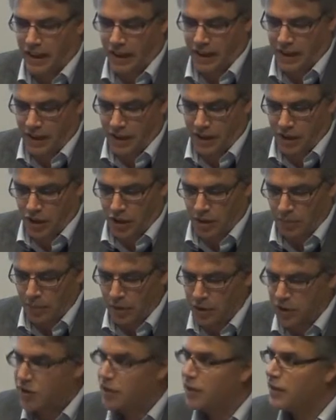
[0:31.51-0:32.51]
a
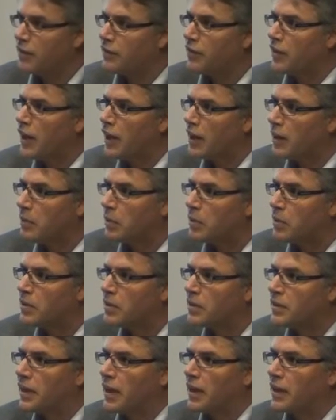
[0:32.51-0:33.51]
commercially viable
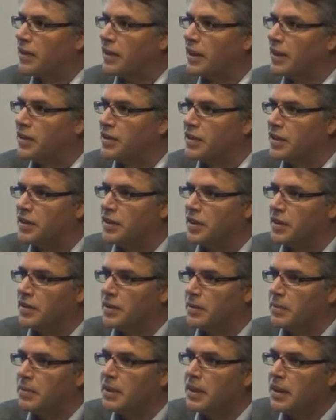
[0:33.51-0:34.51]
tidal energy
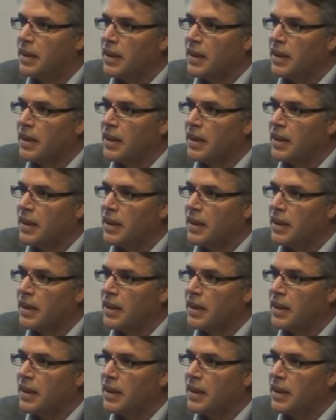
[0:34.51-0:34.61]
system.